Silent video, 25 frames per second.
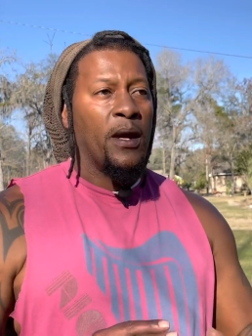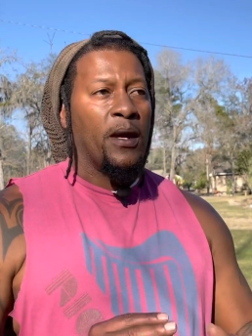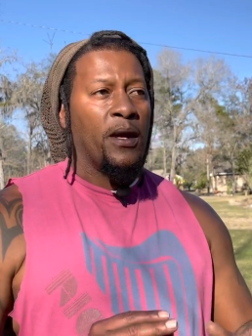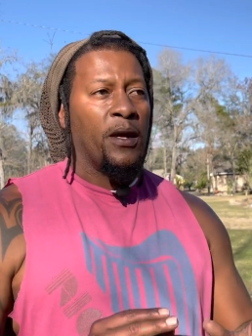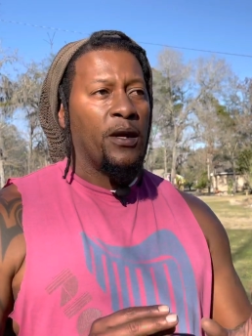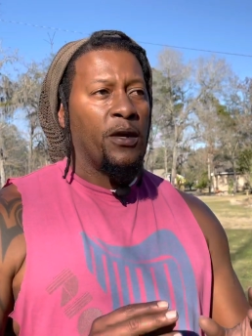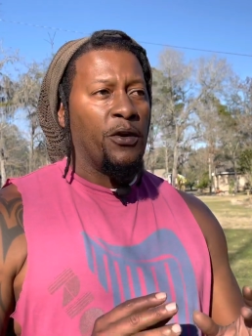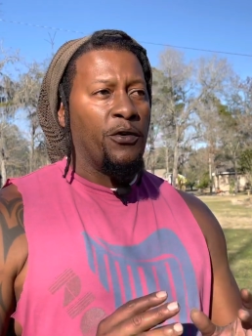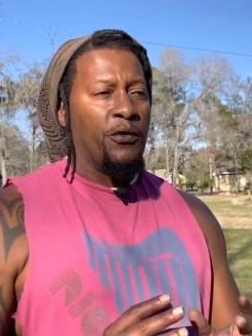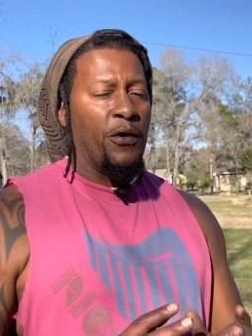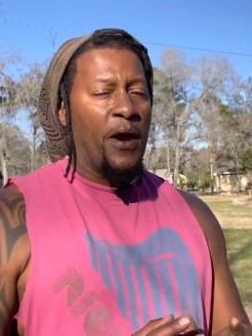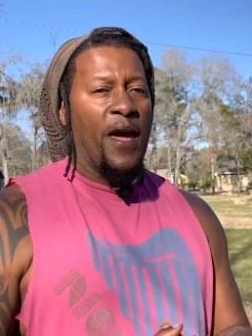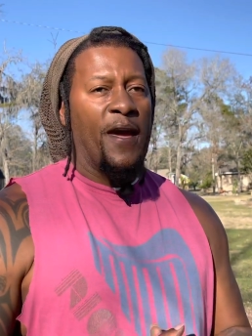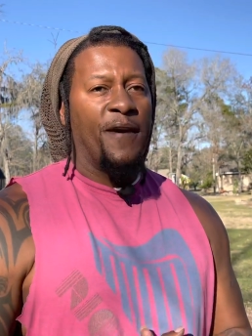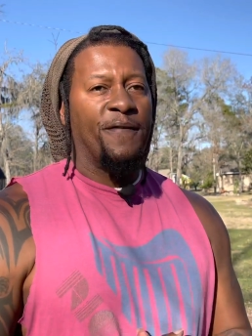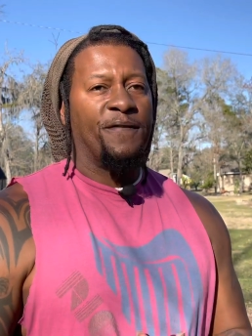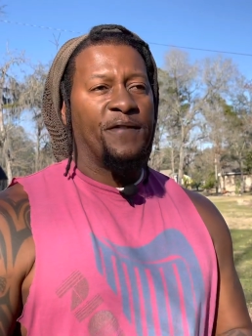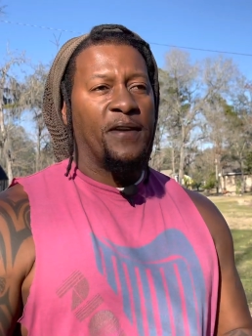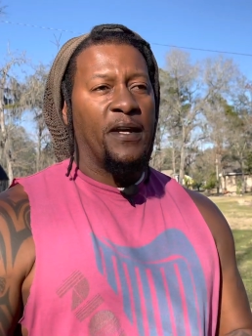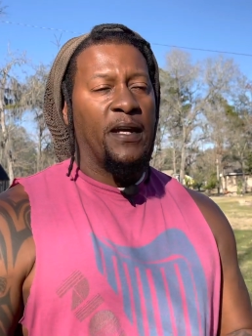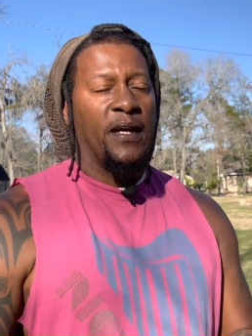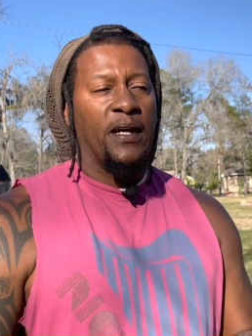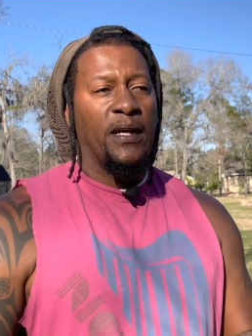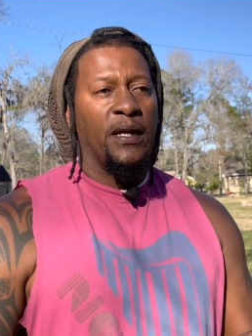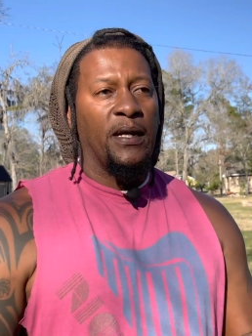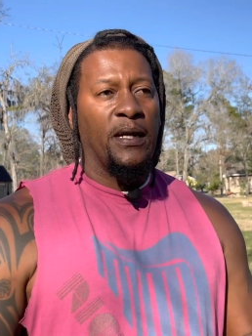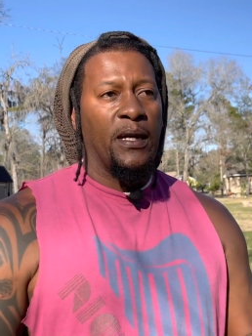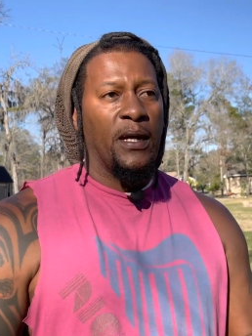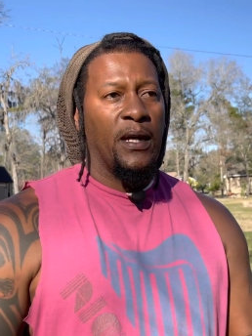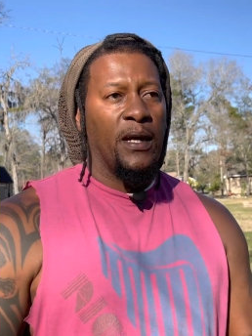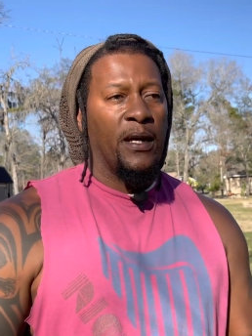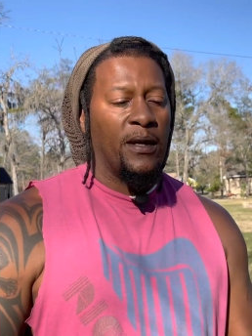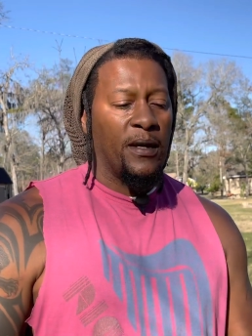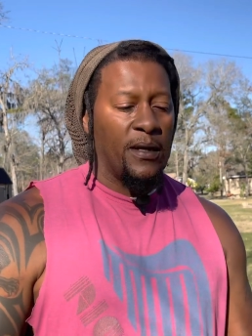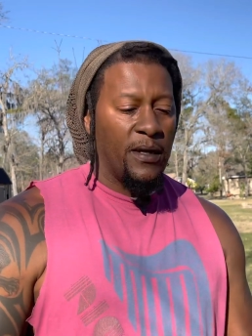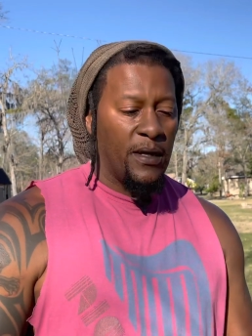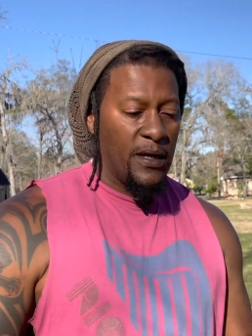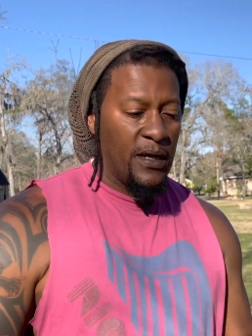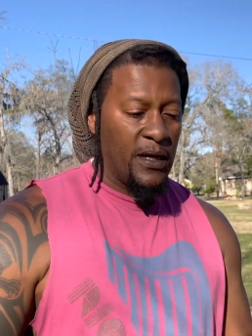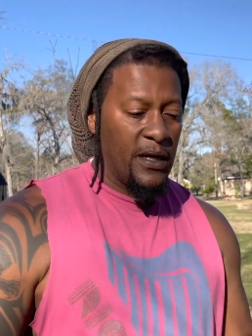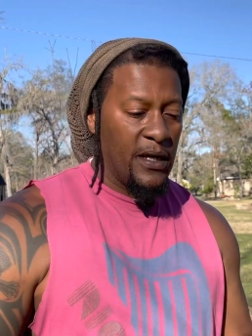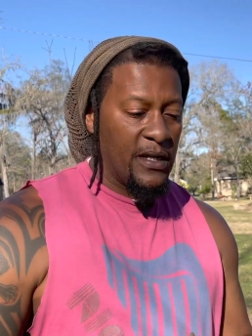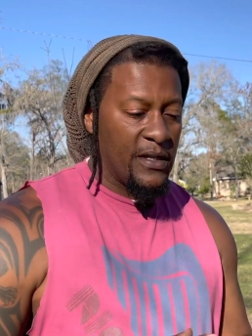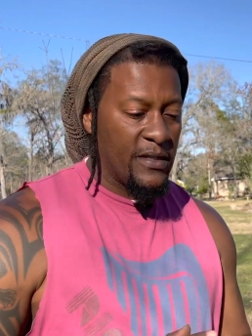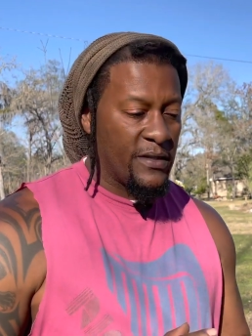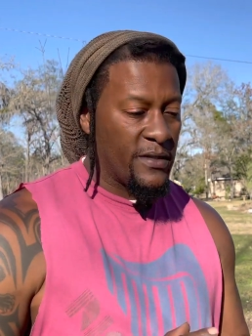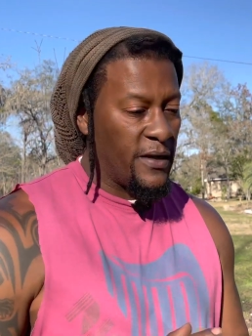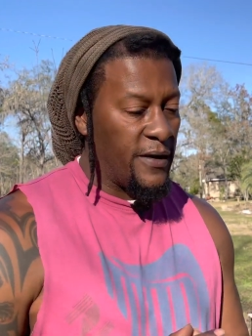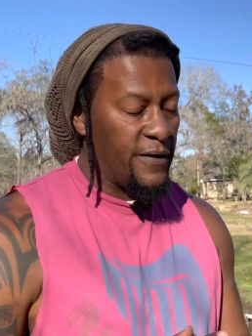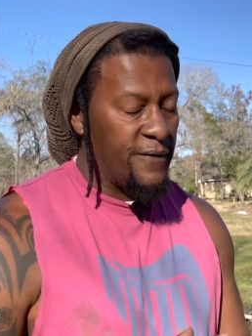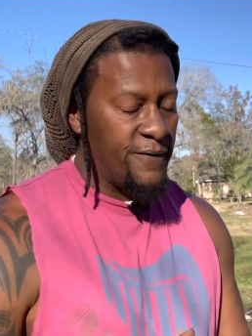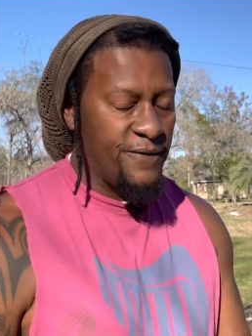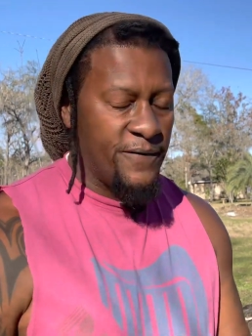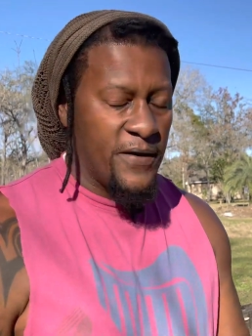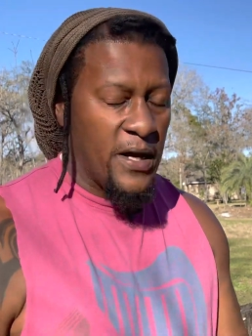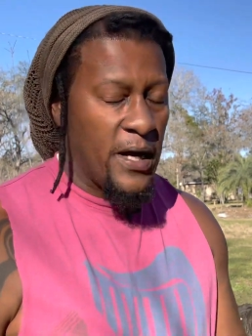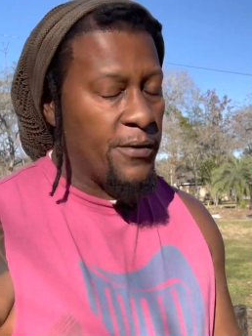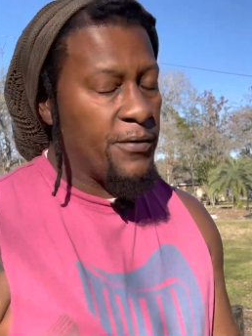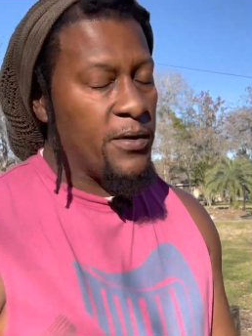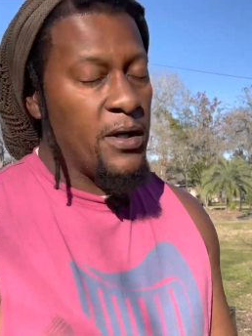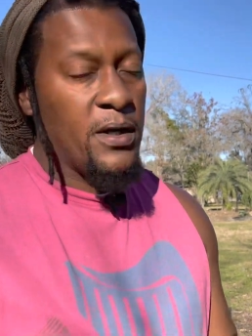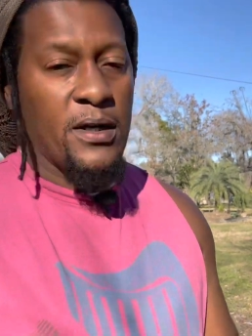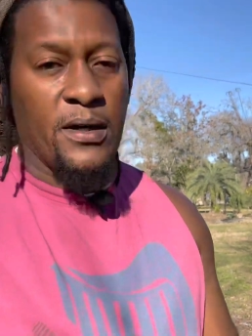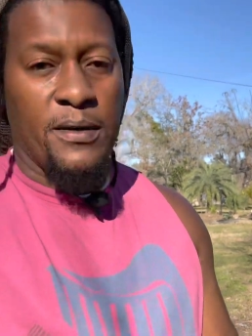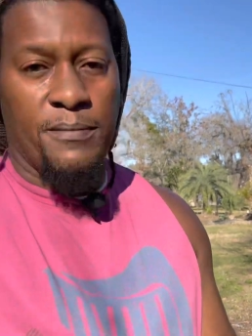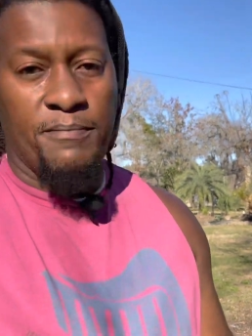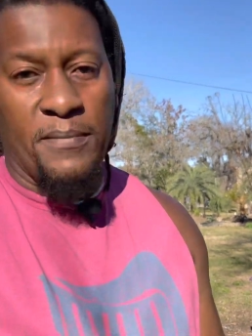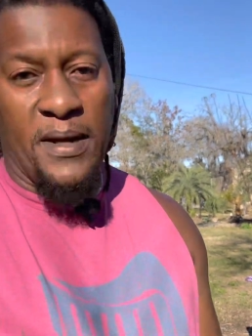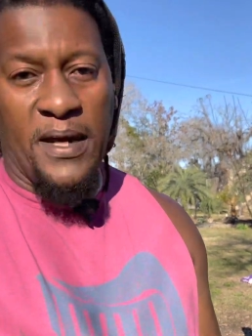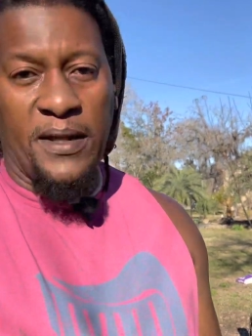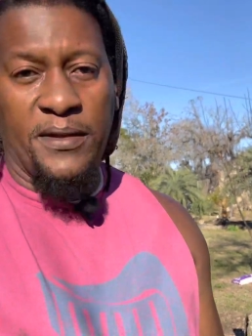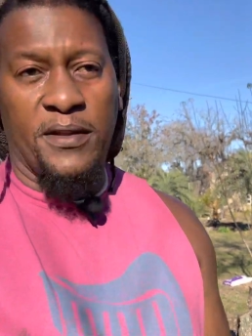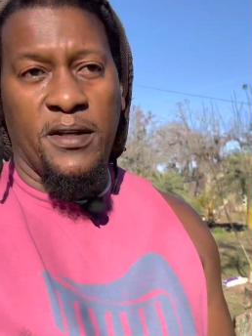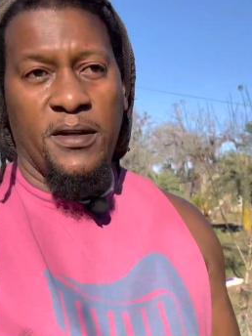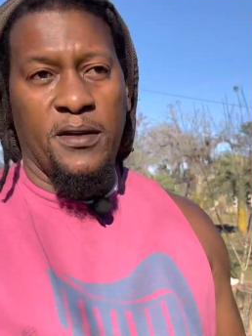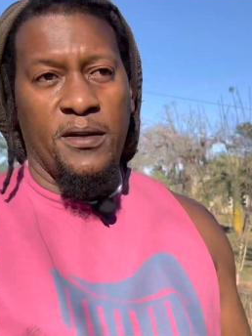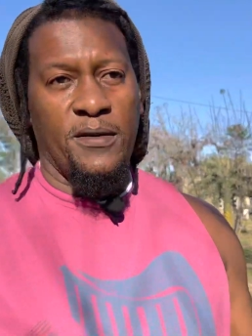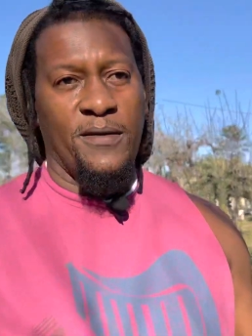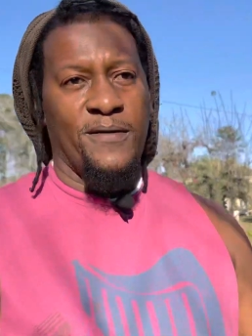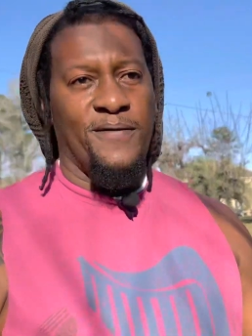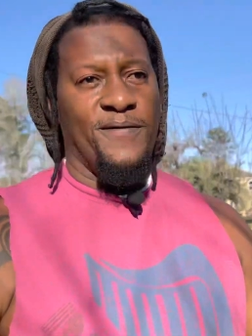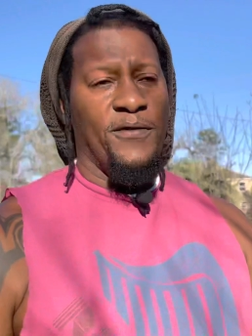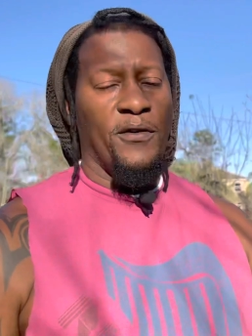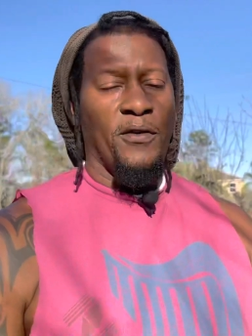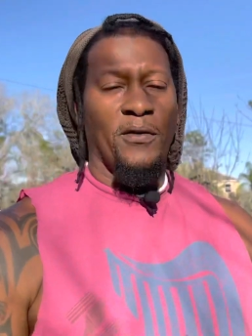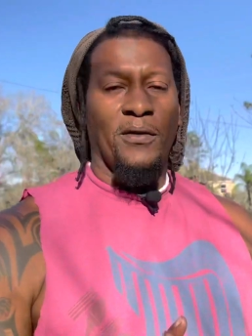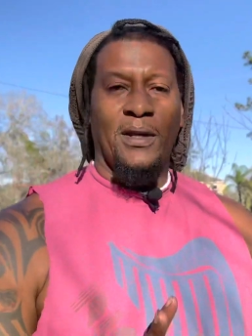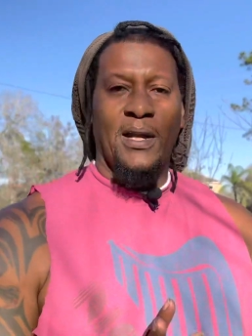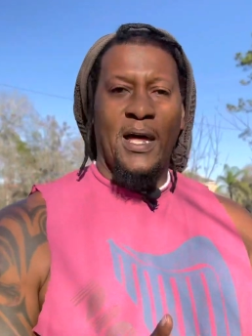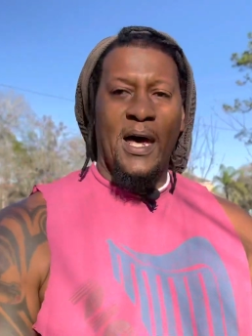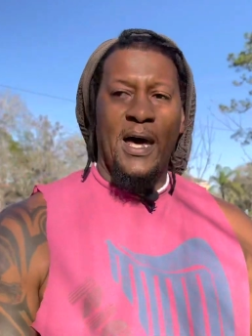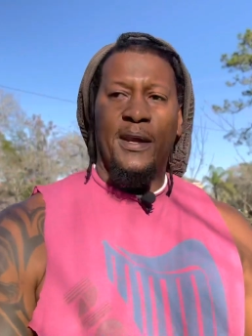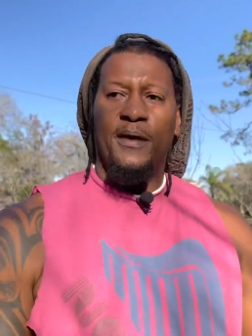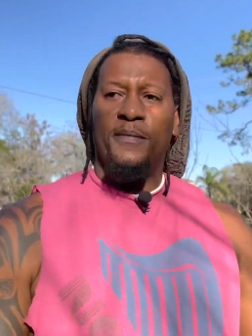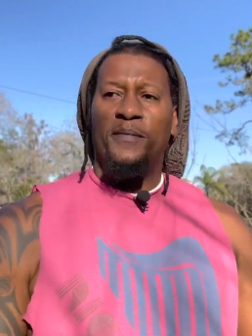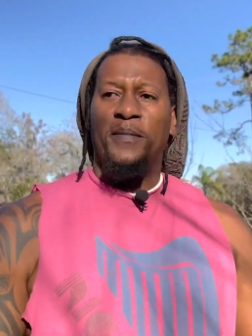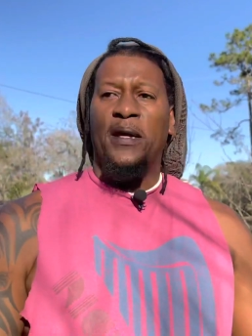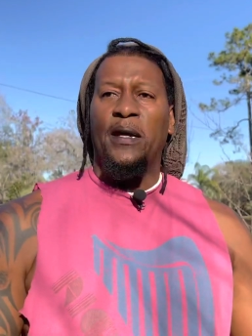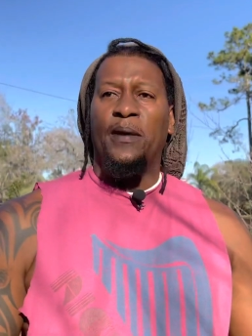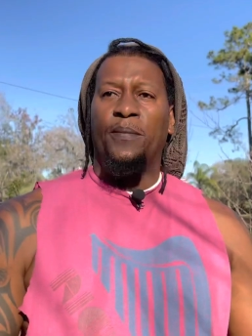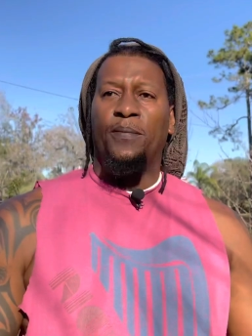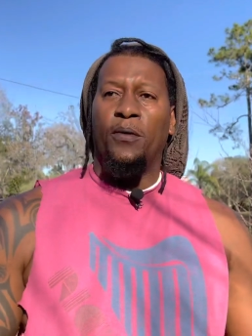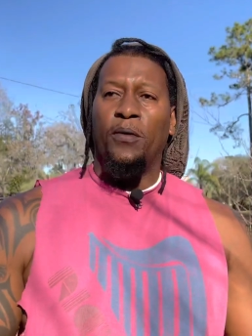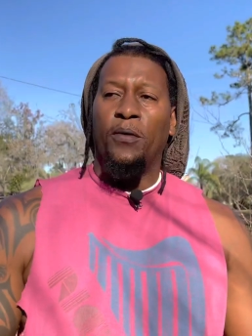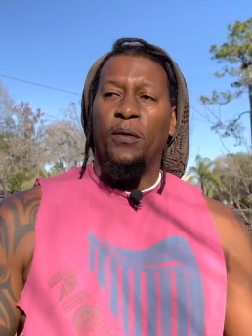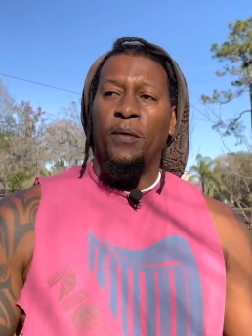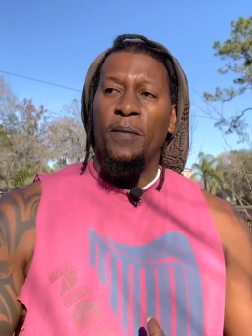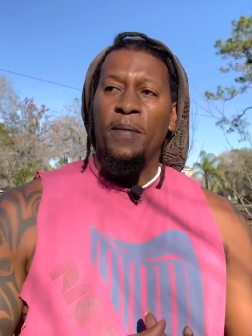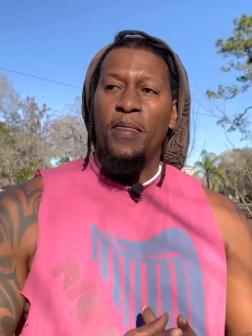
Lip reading: Grafting is a very good method for a lot of people,